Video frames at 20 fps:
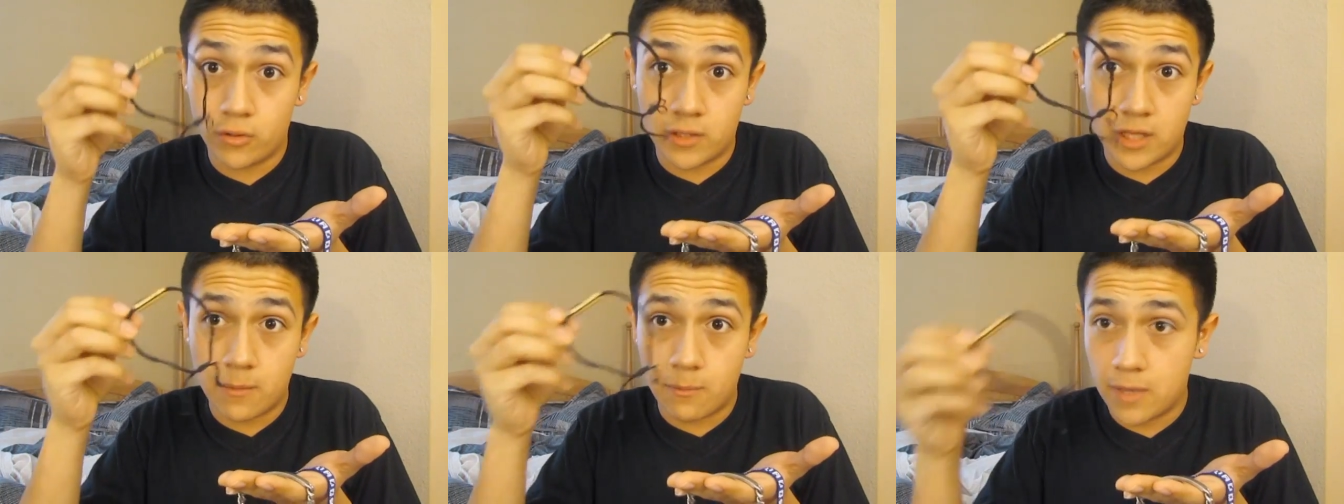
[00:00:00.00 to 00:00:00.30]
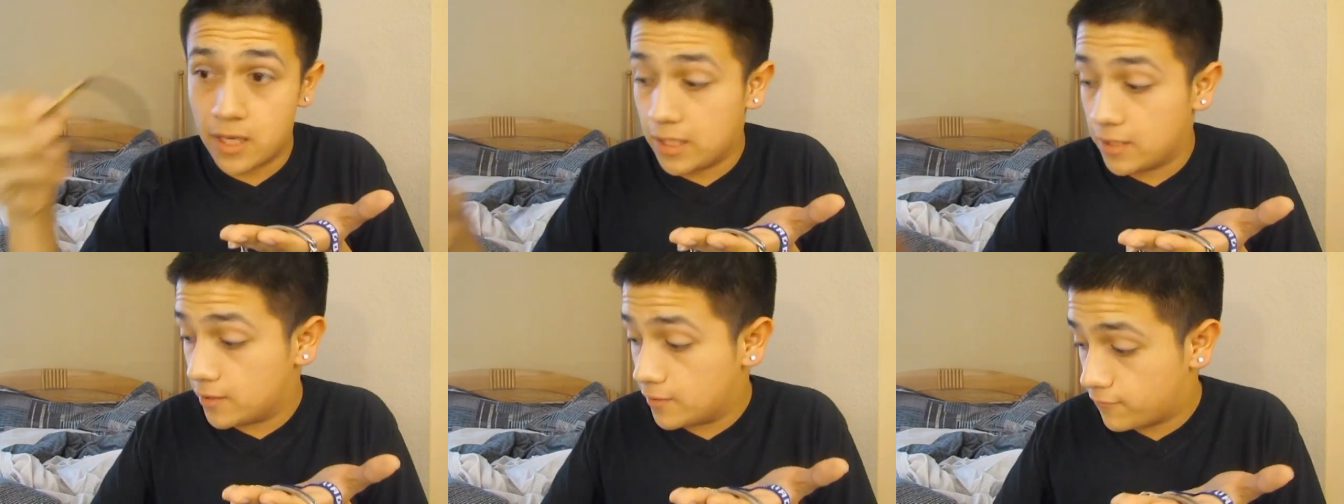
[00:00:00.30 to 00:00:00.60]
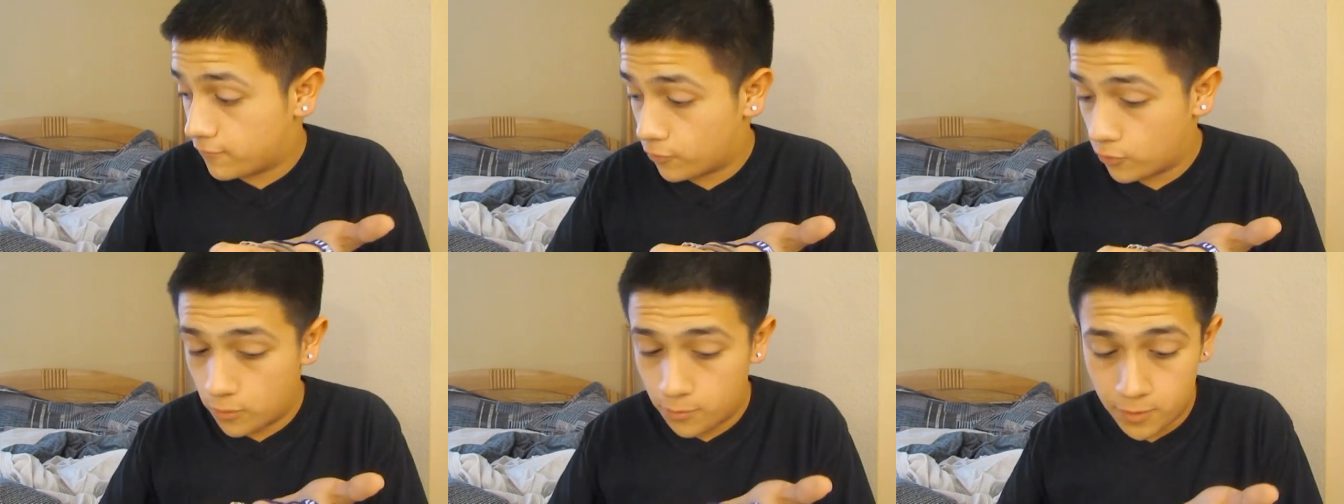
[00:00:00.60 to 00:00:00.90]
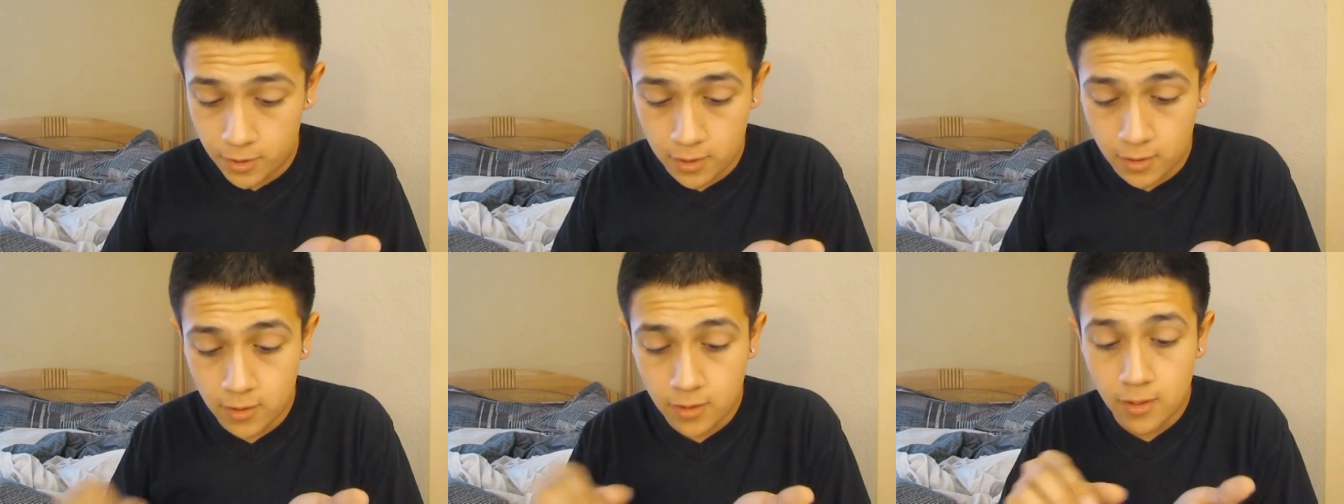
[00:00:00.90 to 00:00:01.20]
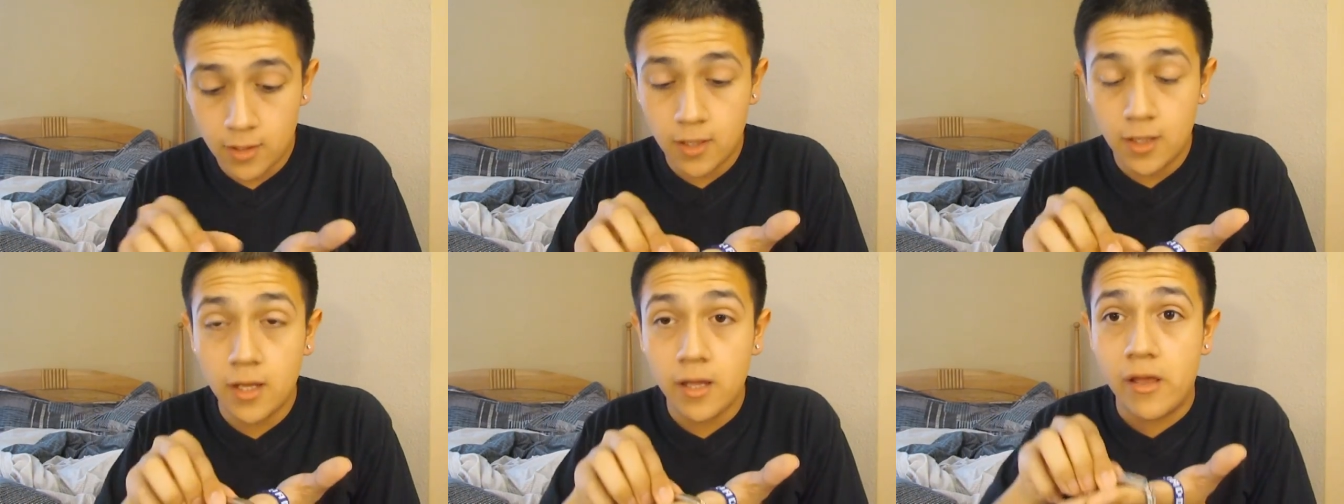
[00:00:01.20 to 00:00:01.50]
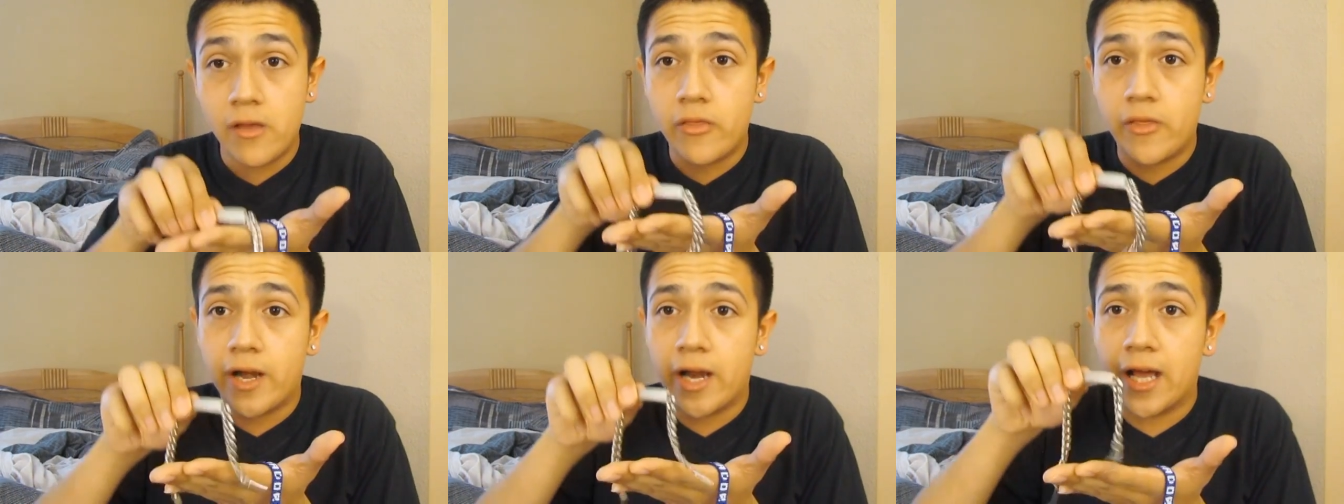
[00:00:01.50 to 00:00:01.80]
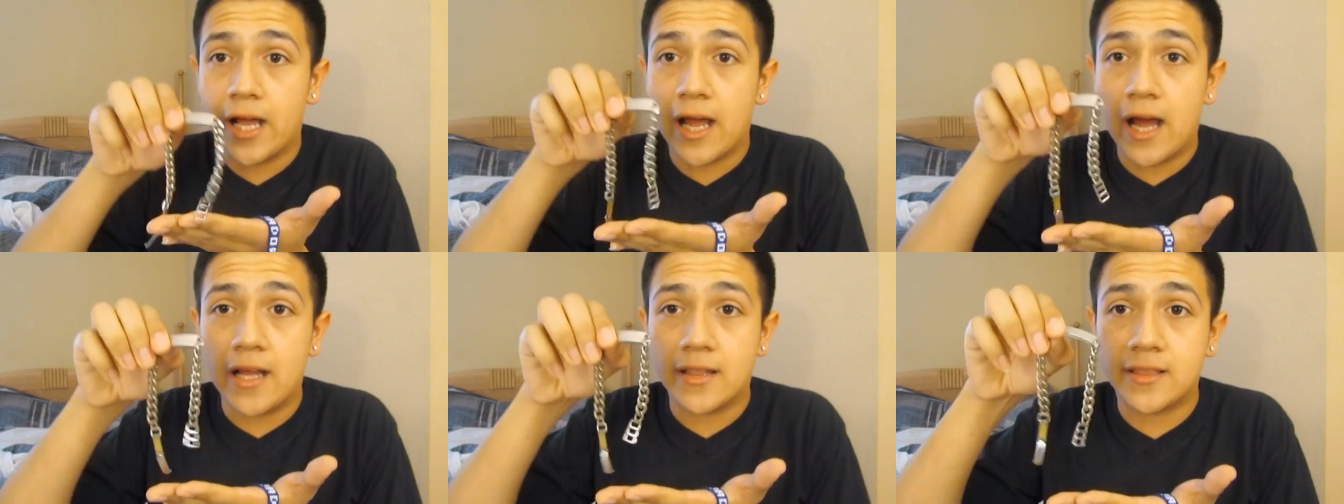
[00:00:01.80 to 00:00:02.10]
They made it for me. And then
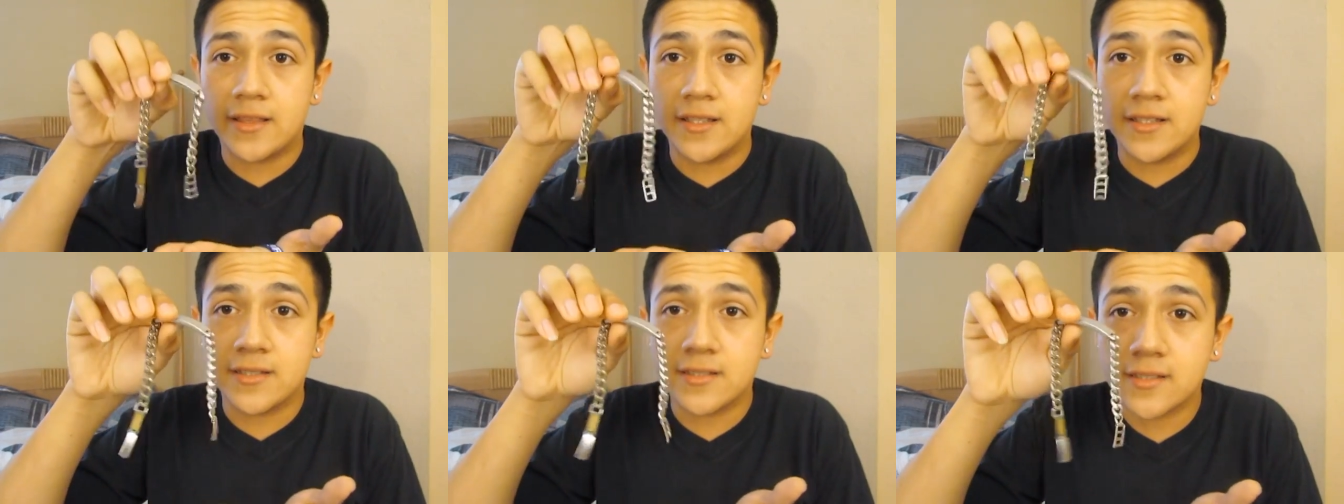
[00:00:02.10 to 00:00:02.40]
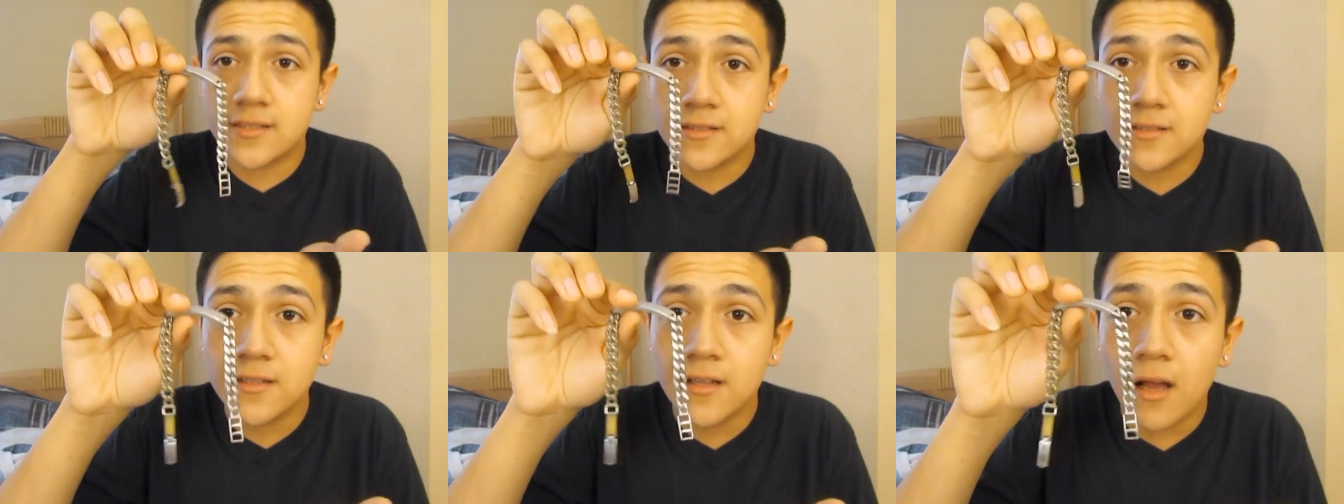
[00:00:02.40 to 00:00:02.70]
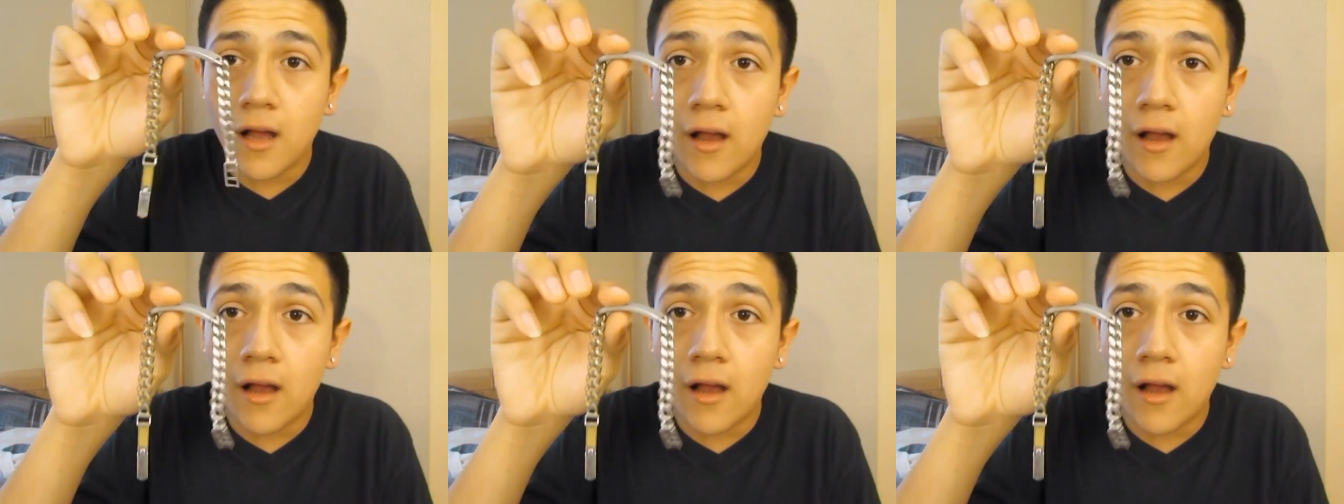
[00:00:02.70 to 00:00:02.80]
I got this